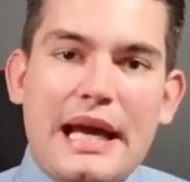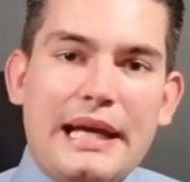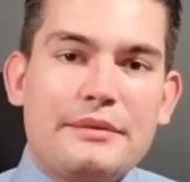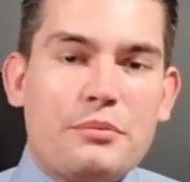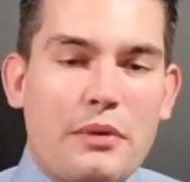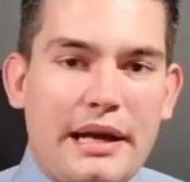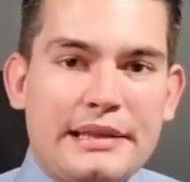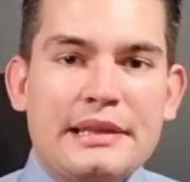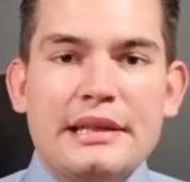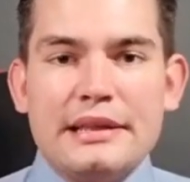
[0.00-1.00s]
and
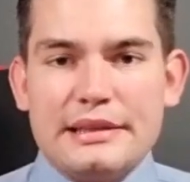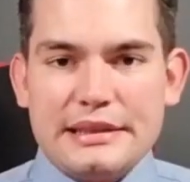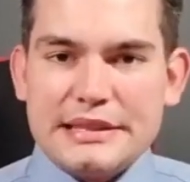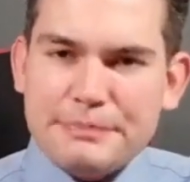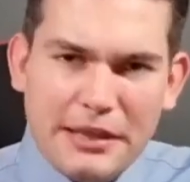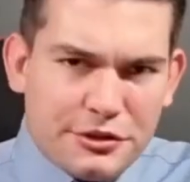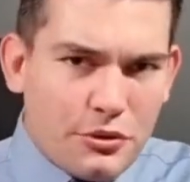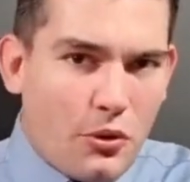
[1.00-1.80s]
when the special